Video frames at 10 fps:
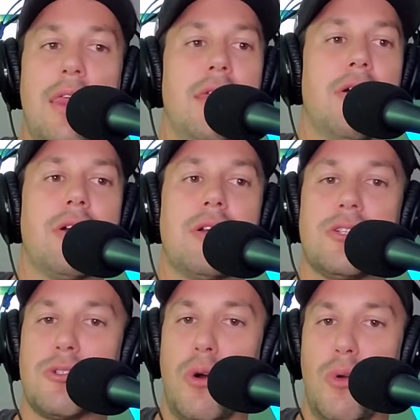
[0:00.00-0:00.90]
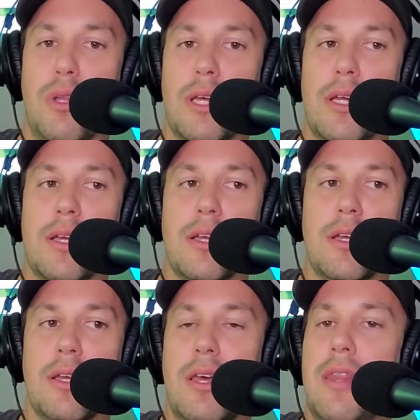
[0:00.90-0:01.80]
they're controlling,
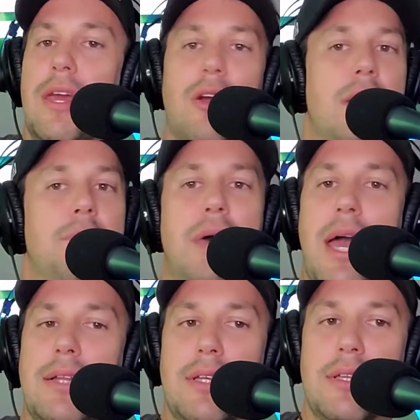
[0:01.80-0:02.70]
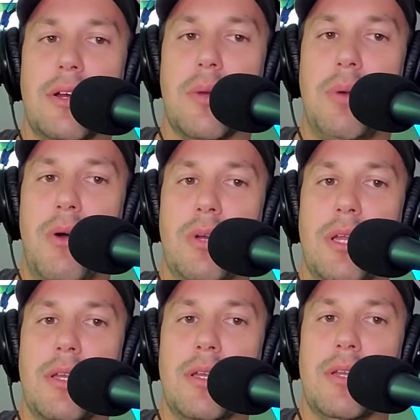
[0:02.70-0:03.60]
they're impacting their opponent,